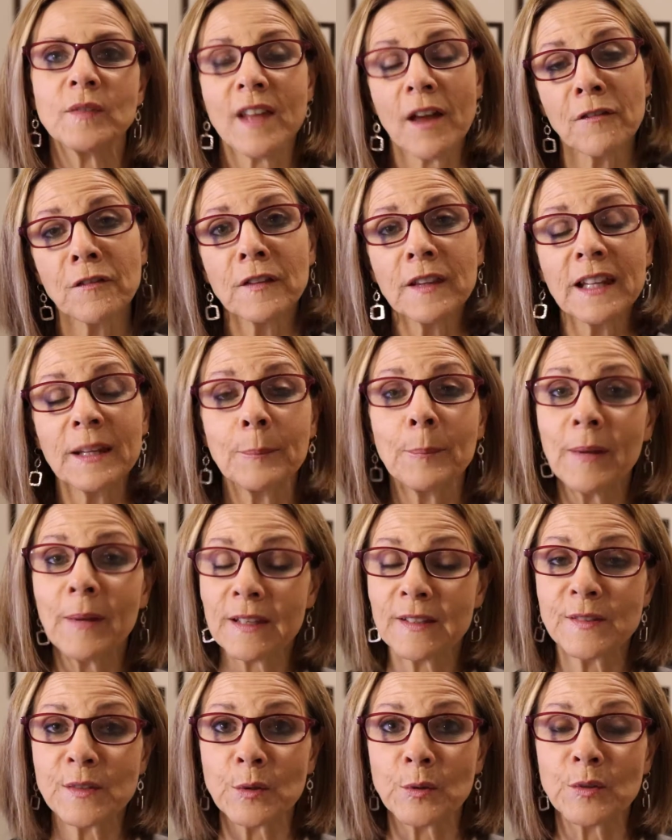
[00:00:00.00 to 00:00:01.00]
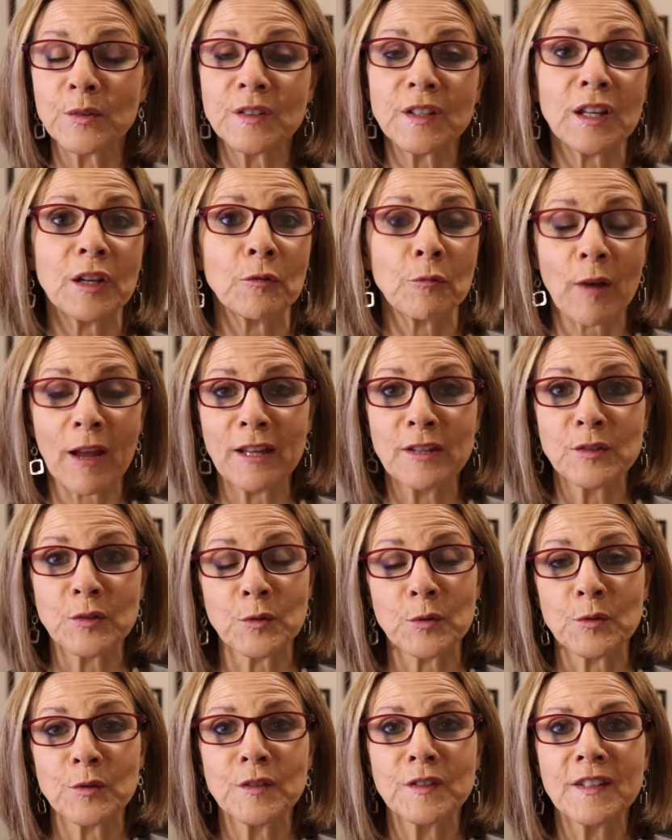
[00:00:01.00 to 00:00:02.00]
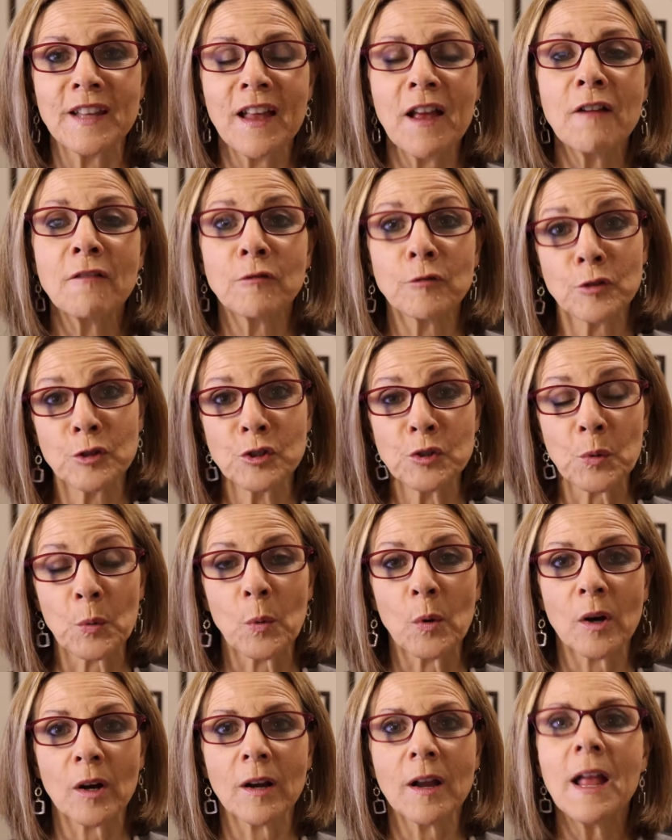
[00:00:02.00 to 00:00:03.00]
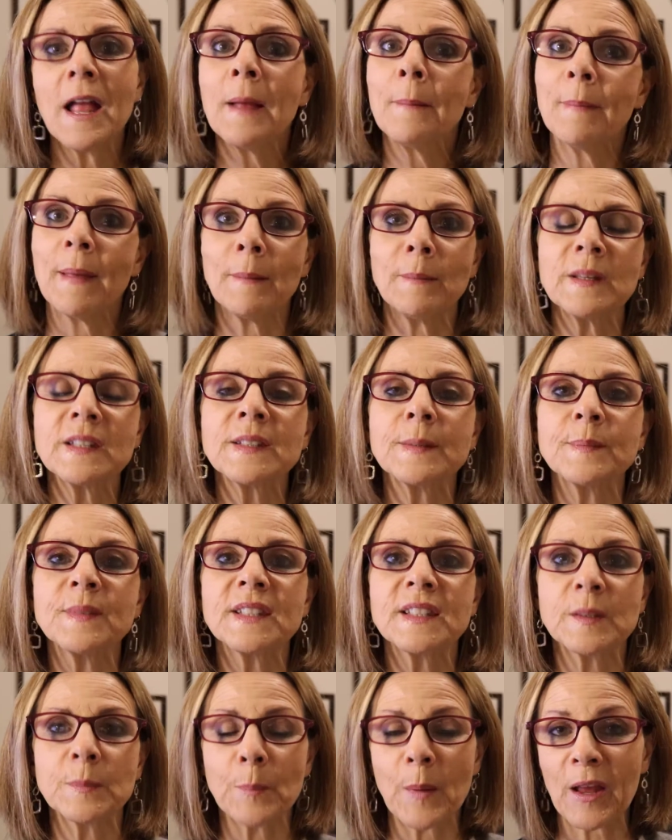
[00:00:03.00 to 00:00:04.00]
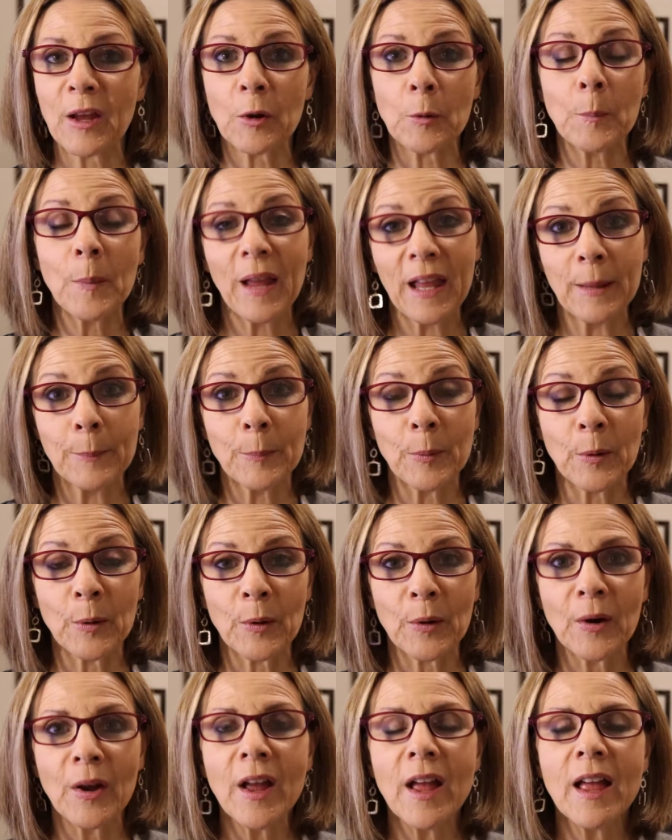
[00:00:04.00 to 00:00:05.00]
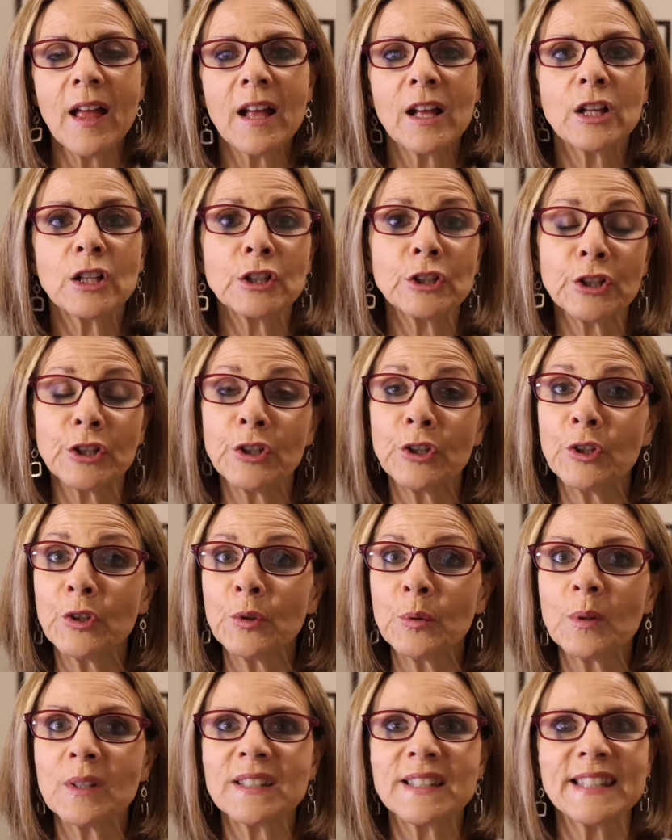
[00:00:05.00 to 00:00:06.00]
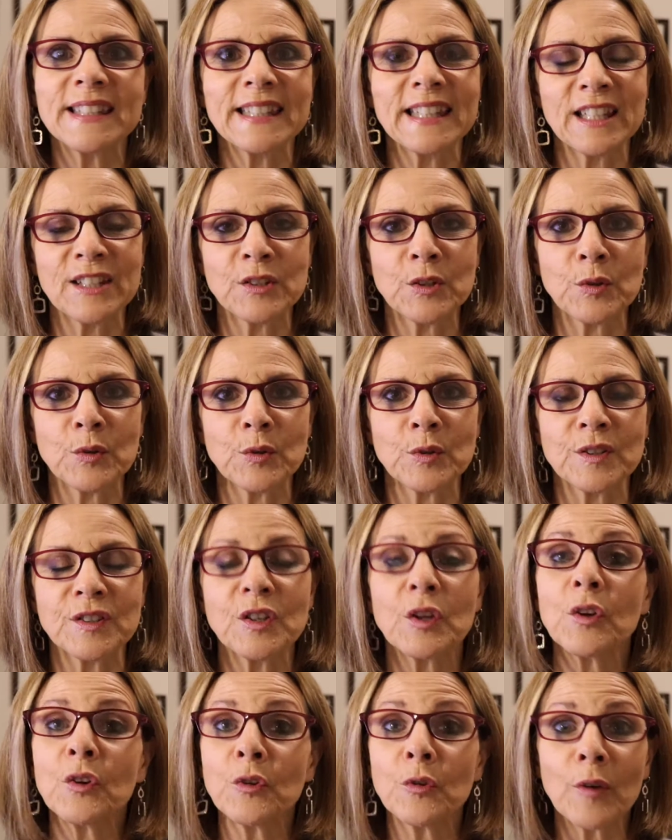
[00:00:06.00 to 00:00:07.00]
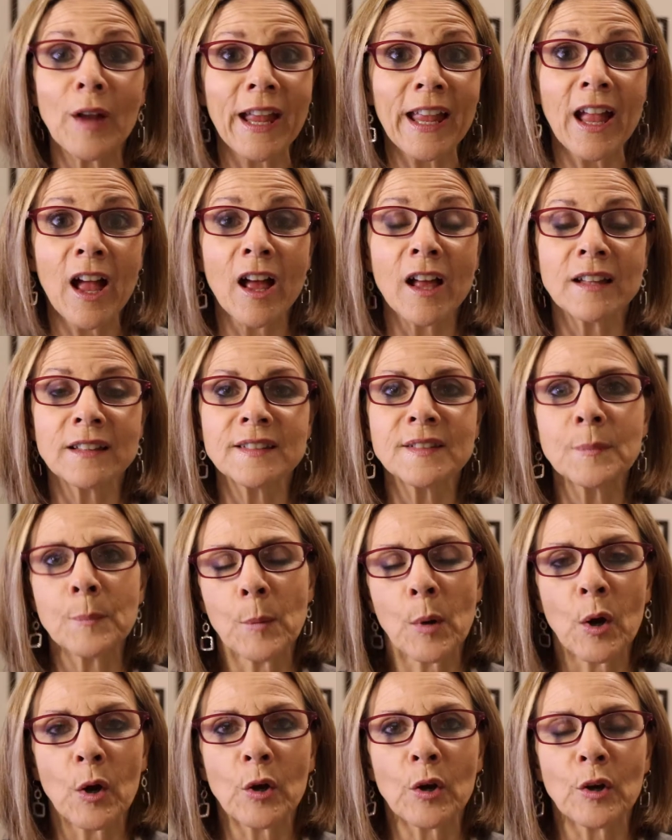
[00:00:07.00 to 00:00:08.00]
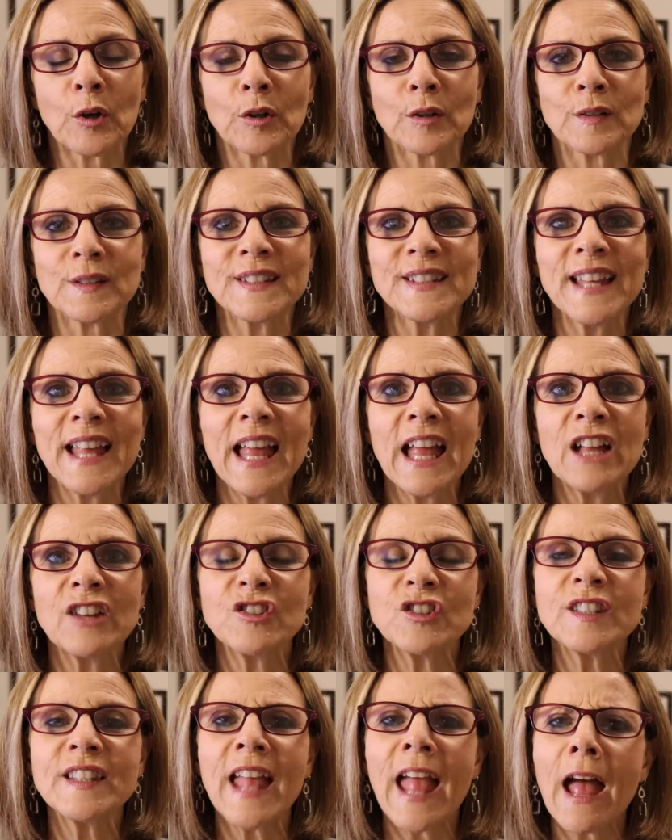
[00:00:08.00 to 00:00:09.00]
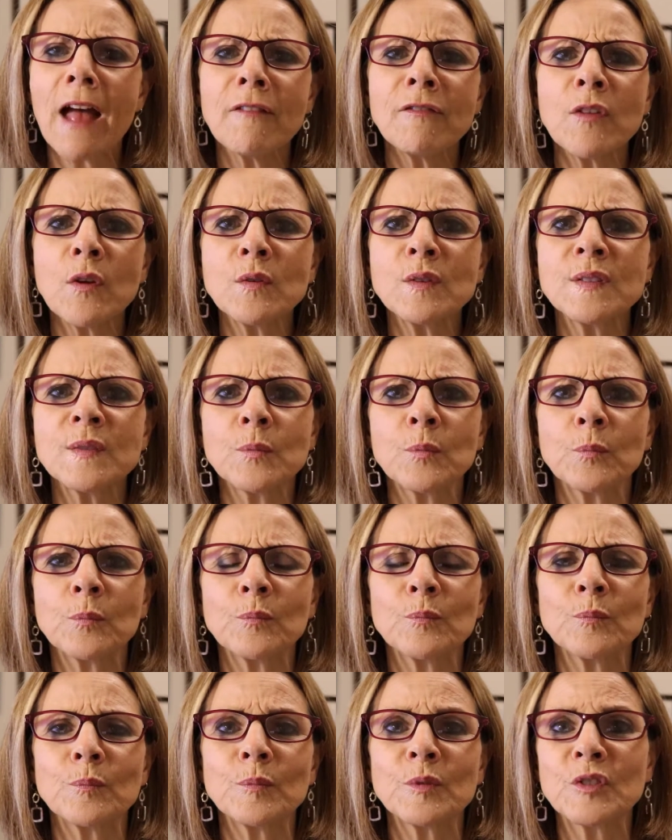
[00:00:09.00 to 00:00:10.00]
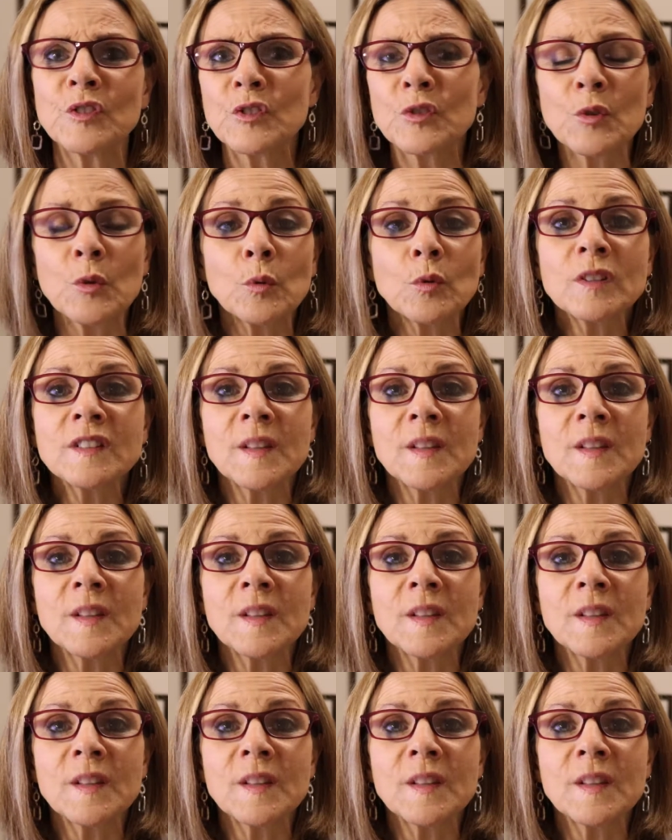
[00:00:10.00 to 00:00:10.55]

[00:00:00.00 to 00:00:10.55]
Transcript: definitely pencils, erasers, for sure, maybe some spare paper, glue, scissors, crayons, markers. Just have those school